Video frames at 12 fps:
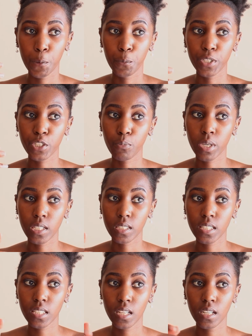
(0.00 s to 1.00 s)
which
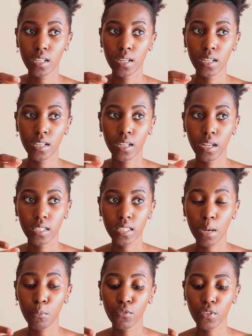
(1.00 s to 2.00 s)
means
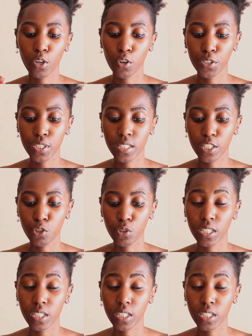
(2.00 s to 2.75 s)
some of the costs that you